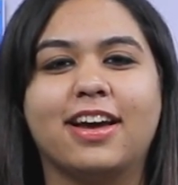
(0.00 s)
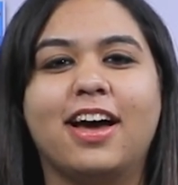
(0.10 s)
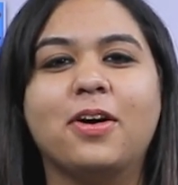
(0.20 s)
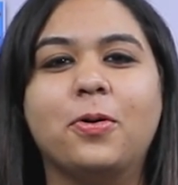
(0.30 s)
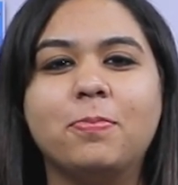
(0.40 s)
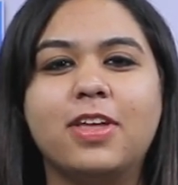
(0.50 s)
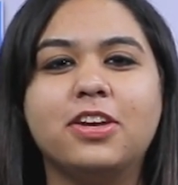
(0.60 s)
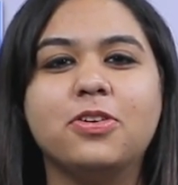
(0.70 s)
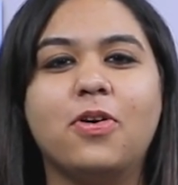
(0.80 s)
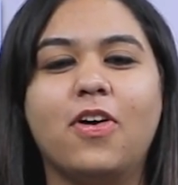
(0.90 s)
I hope that
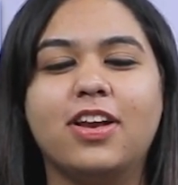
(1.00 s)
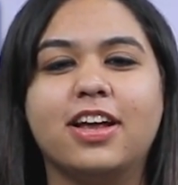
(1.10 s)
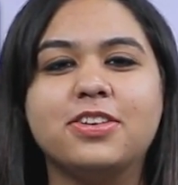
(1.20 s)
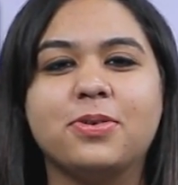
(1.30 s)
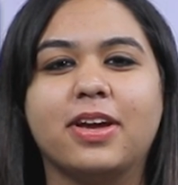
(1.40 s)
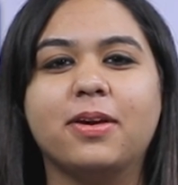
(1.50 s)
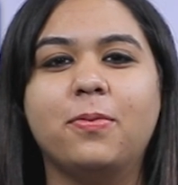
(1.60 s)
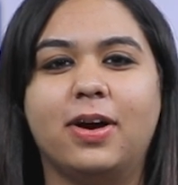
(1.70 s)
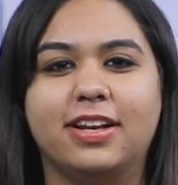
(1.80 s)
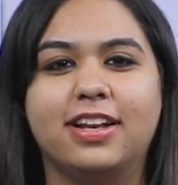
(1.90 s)
you all are doing
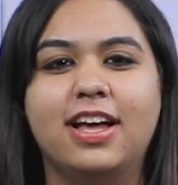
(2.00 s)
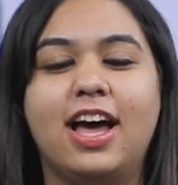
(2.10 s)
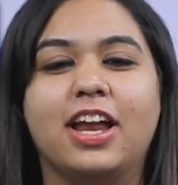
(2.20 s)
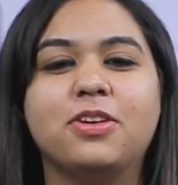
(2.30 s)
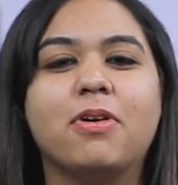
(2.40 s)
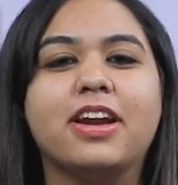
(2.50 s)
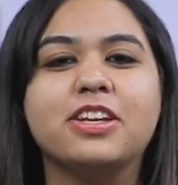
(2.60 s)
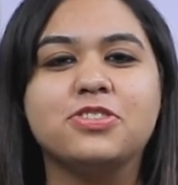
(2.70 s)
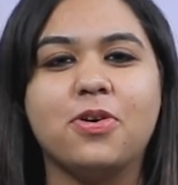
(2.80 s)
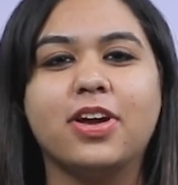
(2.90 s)
well and you are
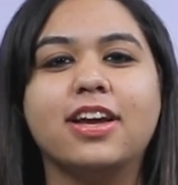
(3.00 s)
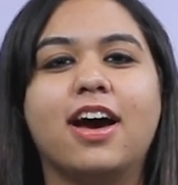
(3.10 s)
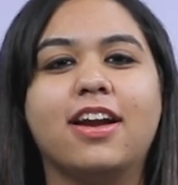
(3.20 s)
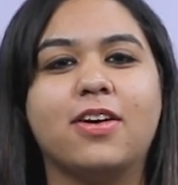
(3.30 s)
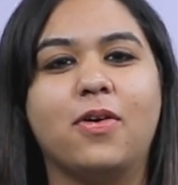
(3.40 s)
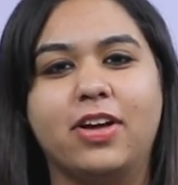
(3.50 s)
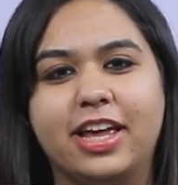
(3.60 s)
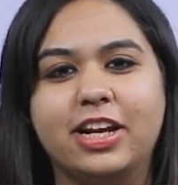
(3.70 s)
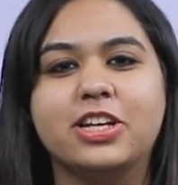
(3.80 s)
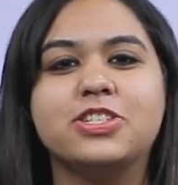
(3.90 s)
enjoying our
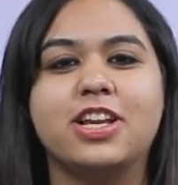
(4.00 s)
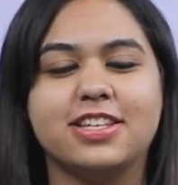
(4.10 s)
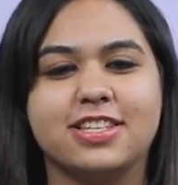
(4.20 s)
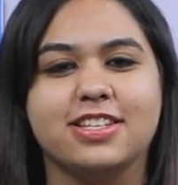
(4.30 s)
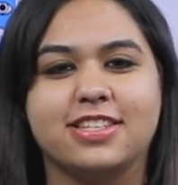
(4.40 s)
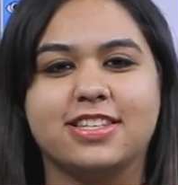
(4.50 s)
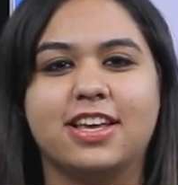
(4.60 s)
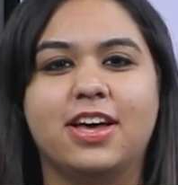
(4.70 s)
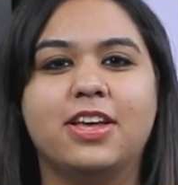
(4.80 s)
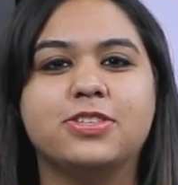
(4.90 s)
English lessons.
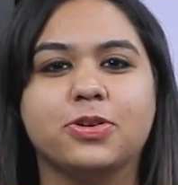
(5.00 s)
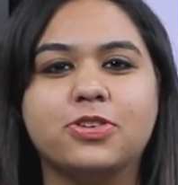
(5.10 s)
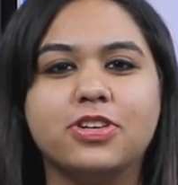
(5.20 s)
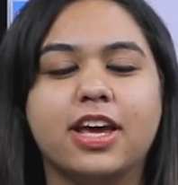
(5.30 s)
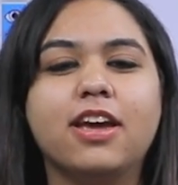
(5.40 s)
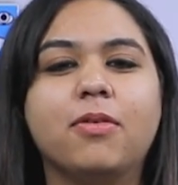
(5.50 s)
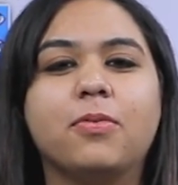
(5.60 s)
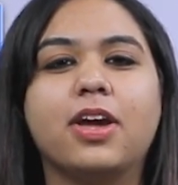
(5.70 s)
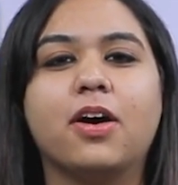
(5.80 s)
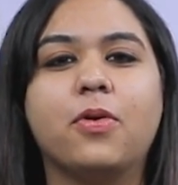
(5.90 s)
So today
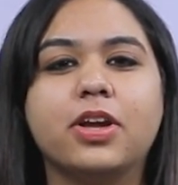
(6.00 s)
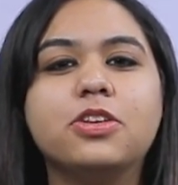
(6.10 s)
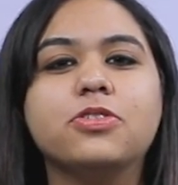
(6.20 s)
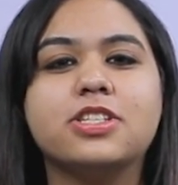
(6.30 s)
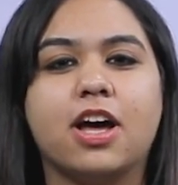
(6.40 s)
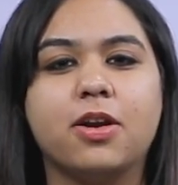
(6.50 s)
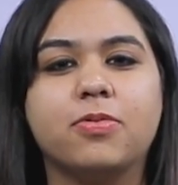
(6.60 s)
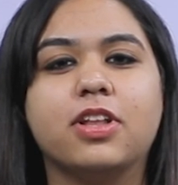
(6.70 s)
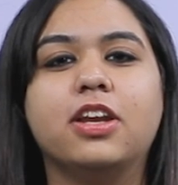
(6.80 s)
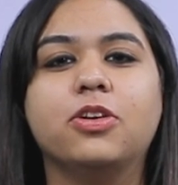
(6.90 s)
we are going to start
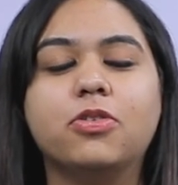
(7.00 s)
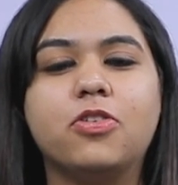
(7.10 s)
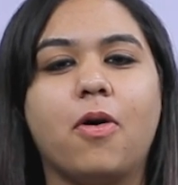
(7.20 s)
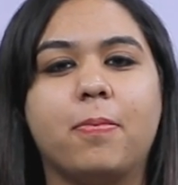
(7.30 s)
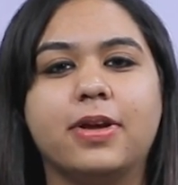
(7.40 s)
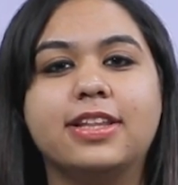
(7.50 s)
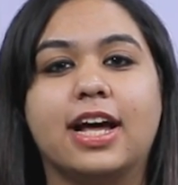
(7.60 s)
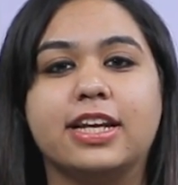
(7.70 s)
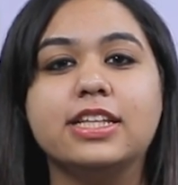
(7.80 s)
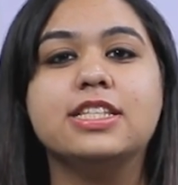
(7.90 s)
with a new topic,
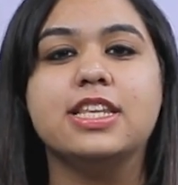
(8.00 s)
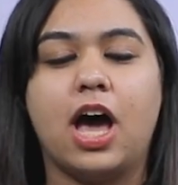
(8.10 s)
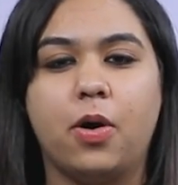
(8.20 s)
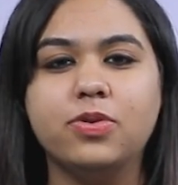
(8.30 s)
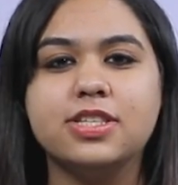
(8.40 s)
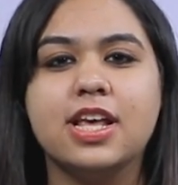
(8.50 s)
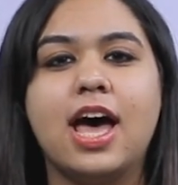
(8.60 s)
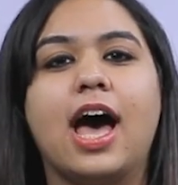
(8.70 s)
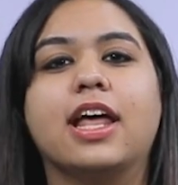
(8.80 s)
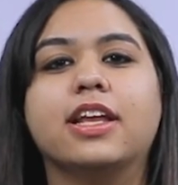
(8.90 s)
that is nouns
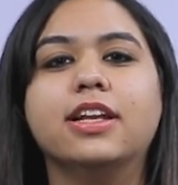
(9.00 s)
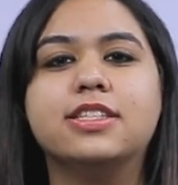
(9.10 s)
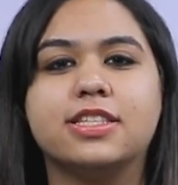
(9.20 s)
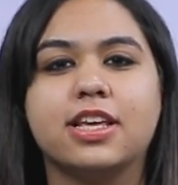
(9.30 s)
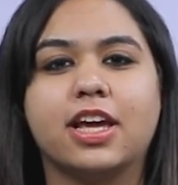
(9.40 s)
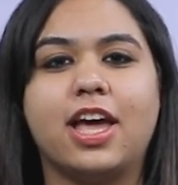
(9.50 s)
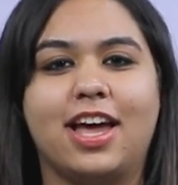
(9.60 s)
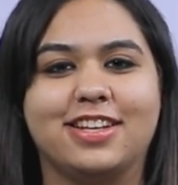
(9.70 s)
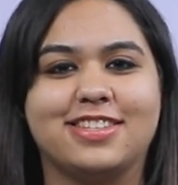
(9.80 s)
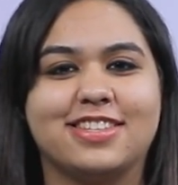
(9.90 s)
and its
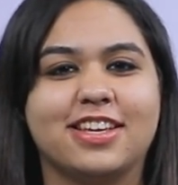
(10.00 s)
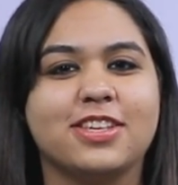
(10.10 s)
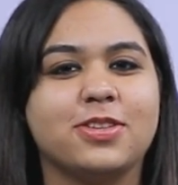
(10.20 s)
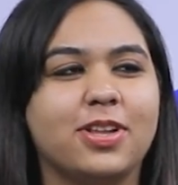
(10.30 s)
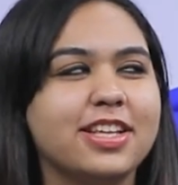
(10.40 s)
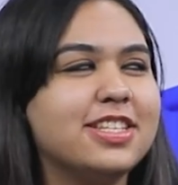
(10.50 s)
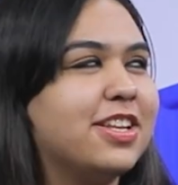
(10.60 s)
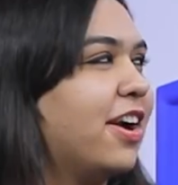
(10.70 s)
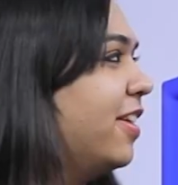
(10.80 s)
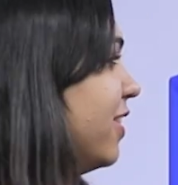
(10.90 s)
kinds. So let's
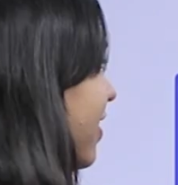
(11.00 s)
start.